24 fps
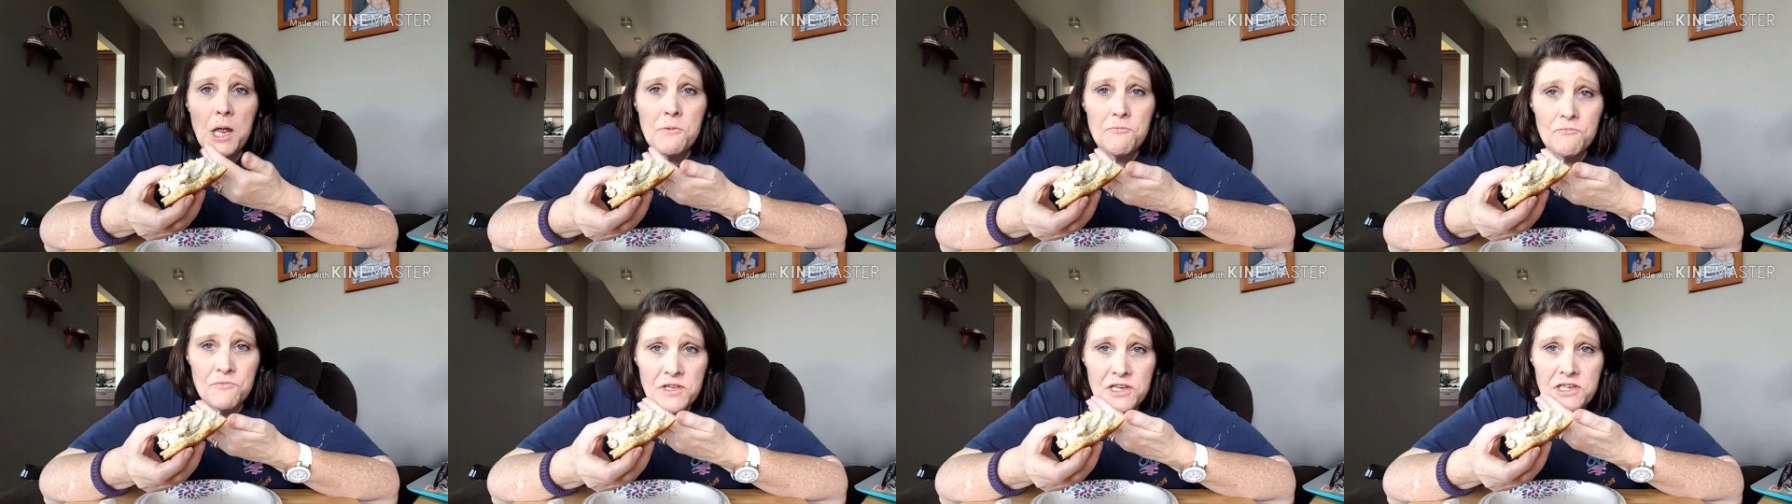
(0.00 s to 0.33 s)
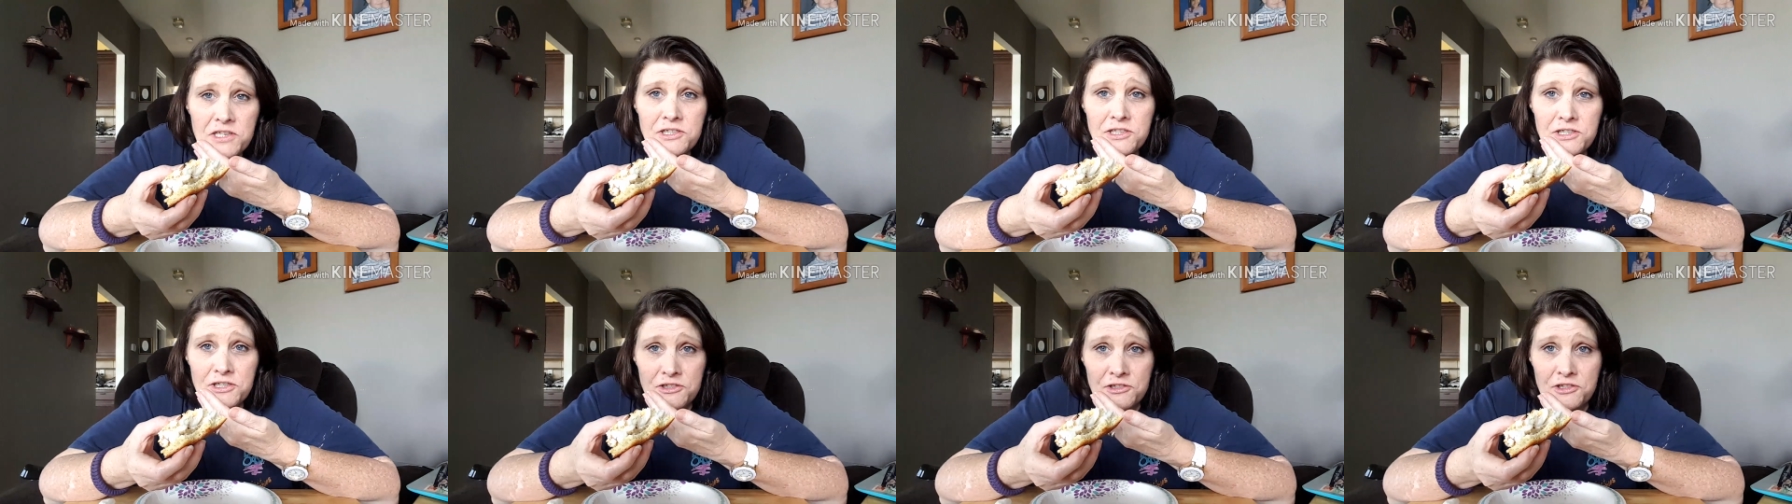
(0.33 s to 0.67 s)

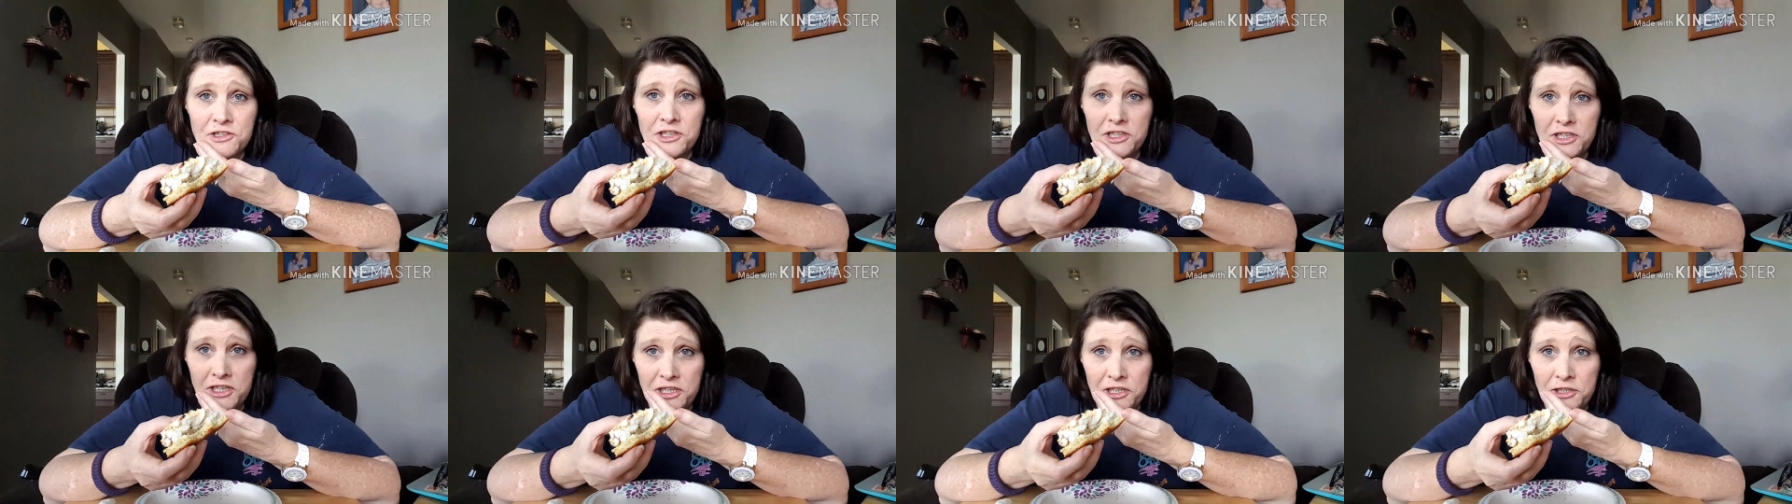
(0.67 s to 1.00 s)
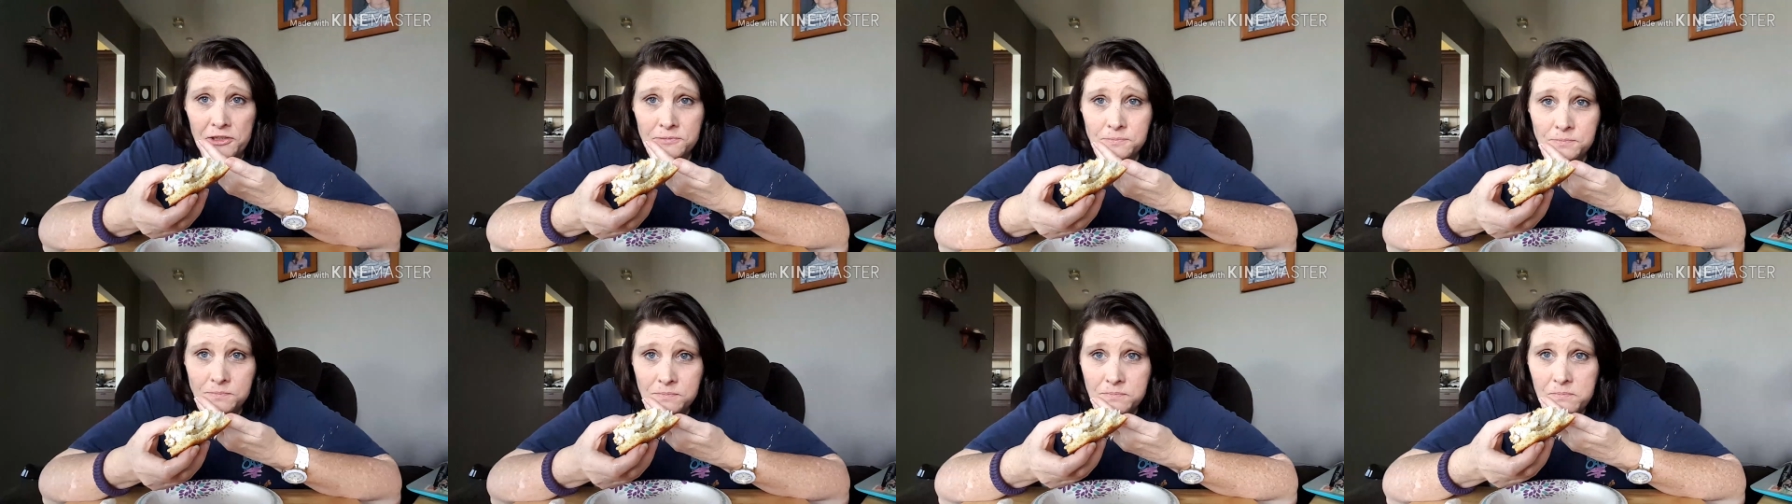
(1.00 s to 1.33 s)
This is
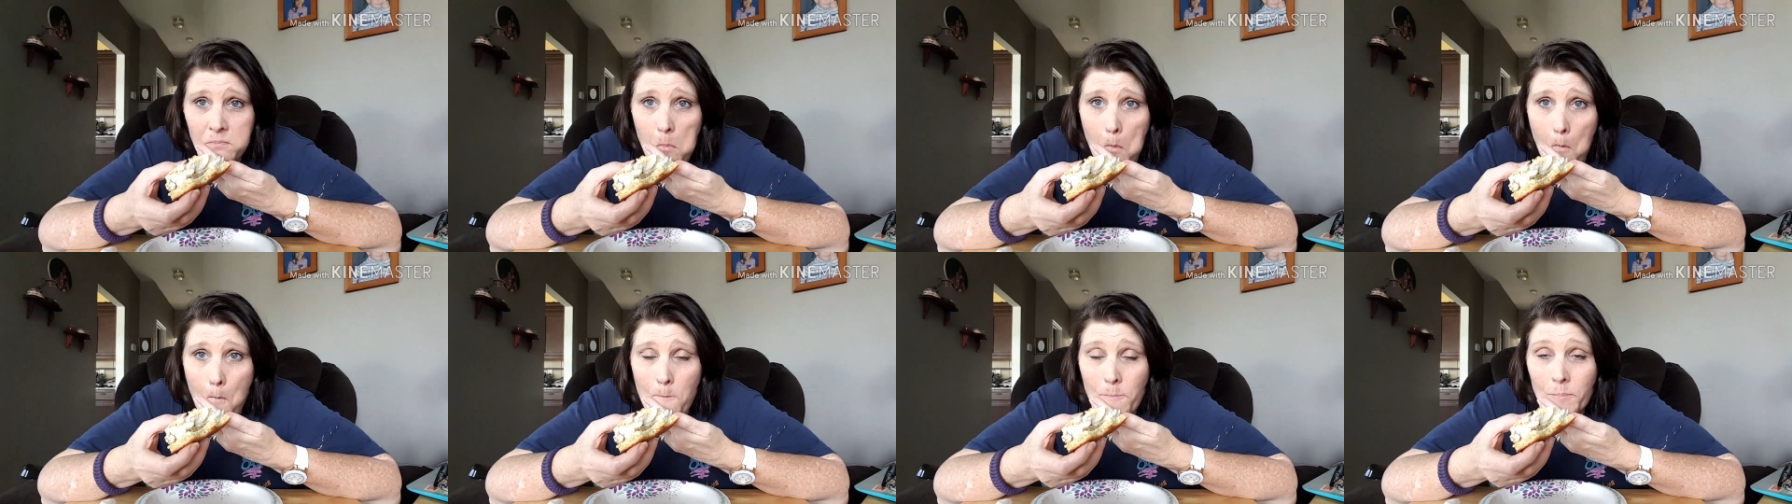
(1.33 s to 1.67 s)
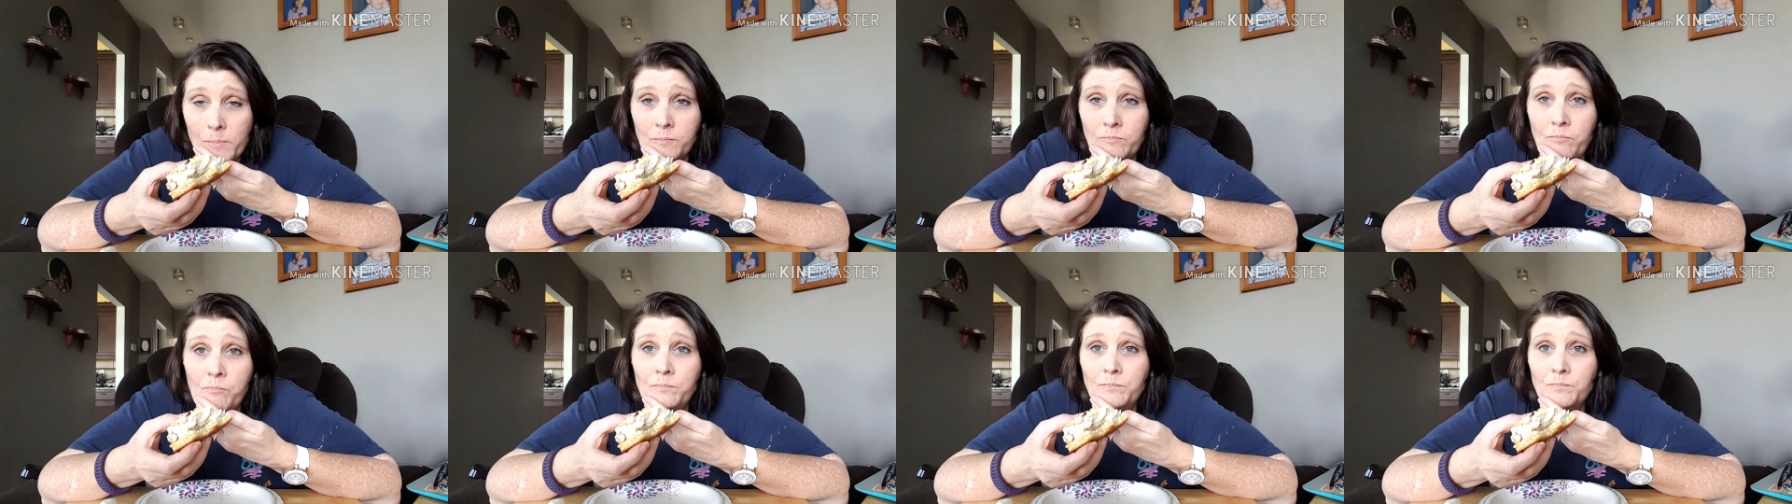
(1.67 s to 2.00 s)
good.
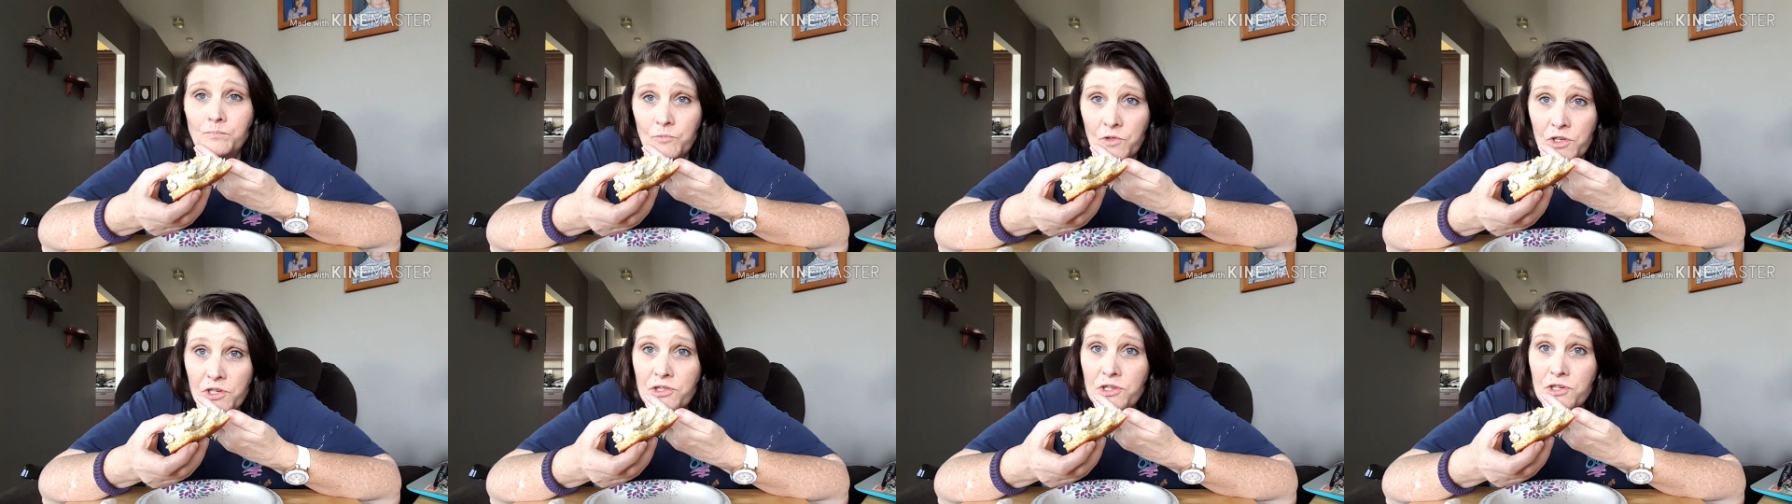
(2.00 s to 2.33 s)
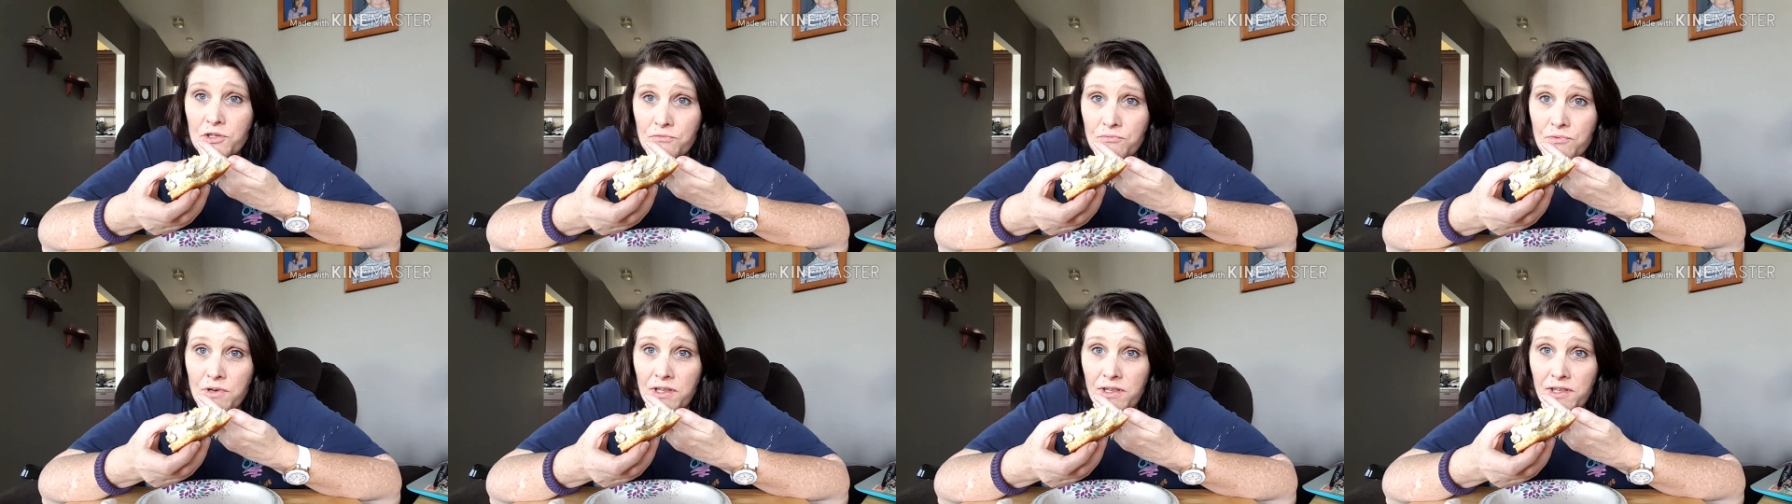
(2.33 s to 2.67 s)
This
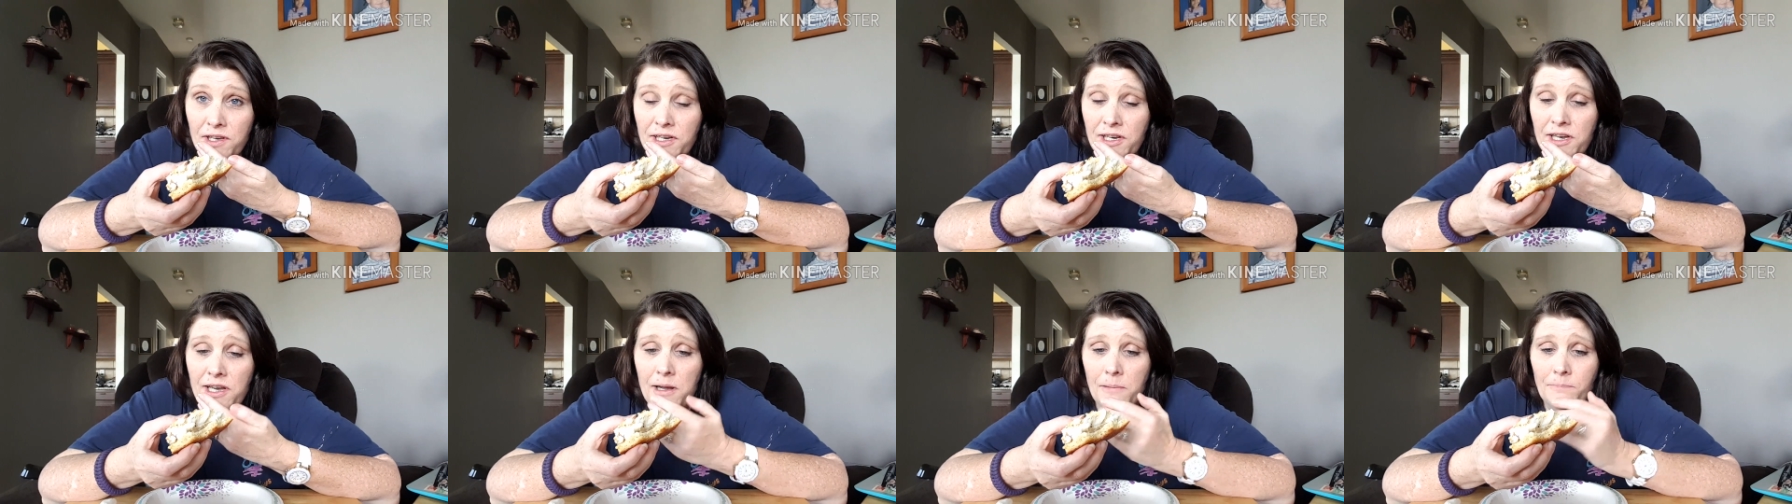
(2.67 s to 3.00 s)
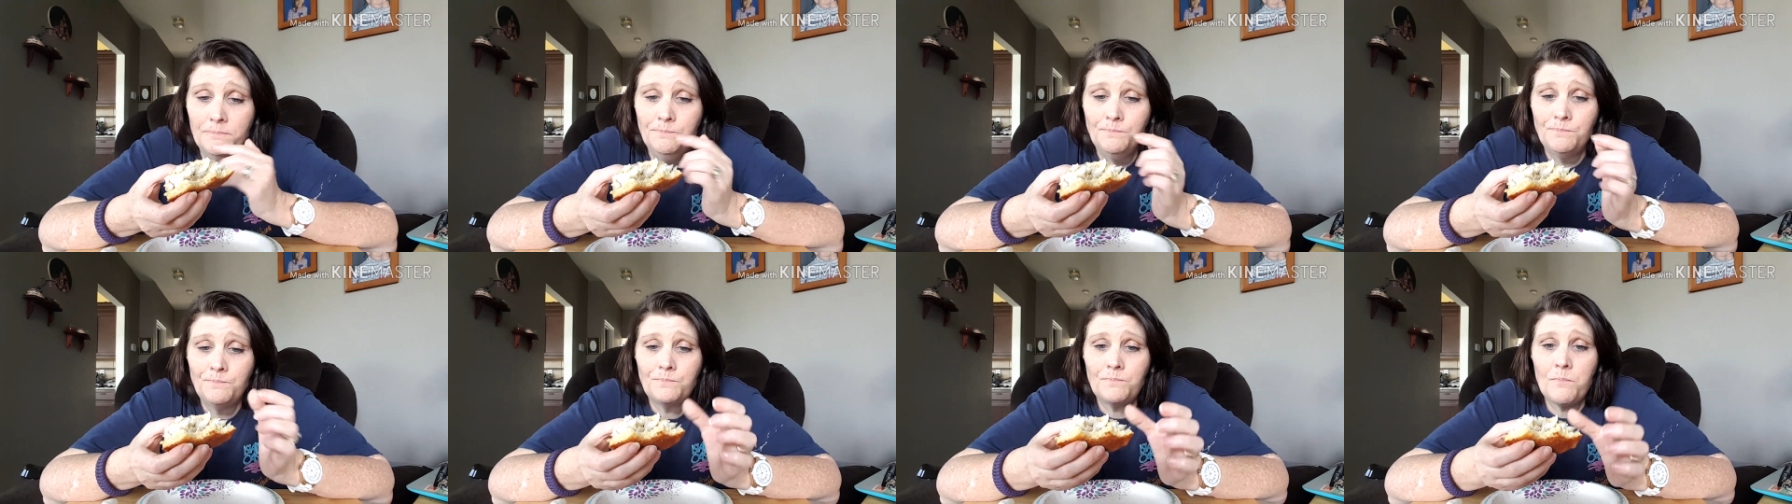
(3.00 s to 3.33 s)
is really good.